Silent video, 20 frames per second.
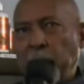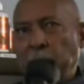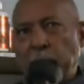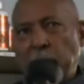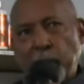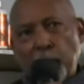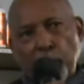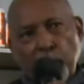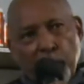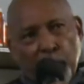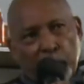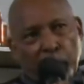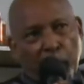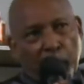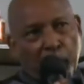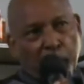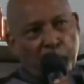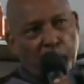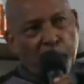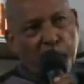There's
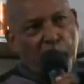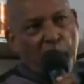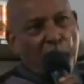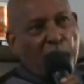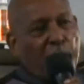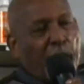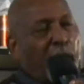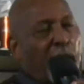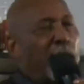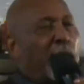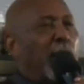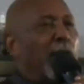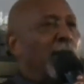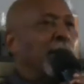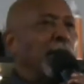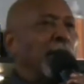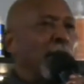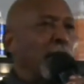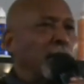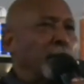down in South
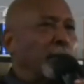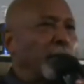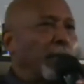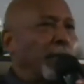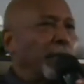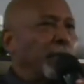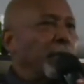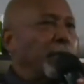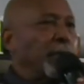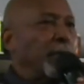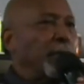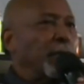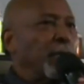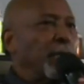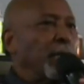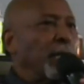Carolina and other places.